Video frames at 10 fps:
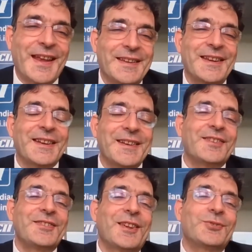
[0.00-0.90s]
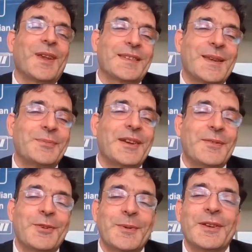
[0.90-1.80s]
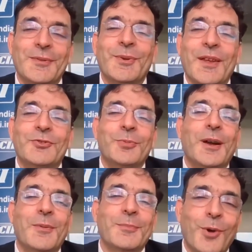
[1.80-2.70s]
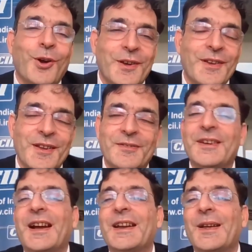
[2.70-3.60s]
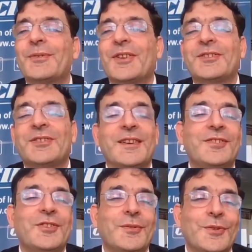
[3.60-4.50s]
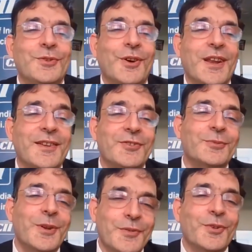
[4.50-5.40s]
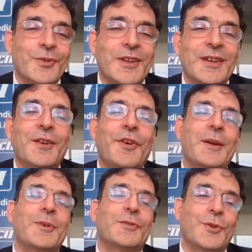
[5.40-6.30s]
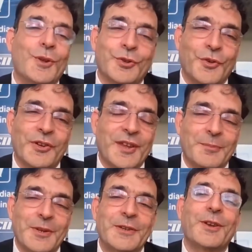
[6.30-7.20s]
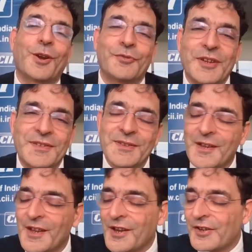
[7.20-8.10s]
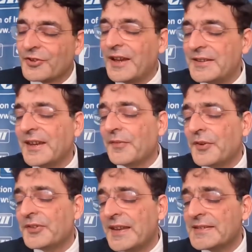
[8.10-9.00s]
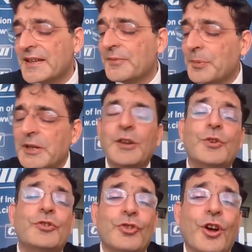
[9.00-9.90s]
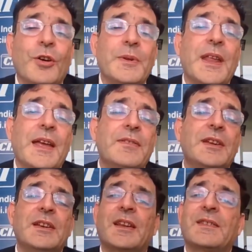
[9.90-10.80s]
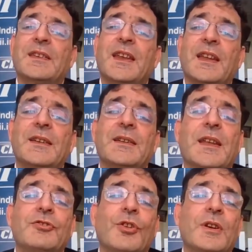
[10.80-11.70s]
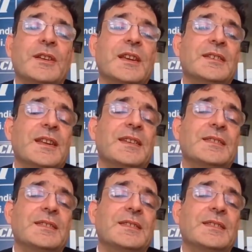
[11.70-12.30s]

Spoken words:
And I think industry has to accept that everybody's view has to come on board. We can't have just an industry view or a consumer view. We need a farmer's view also, for example, in a lot of things. So I think FSI has done a pretty good job in having, let us say, in ensuring that